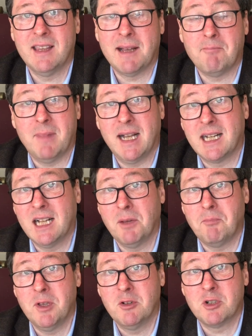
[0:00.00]
that might
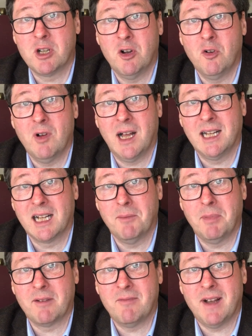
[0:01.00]
help you to go a little bit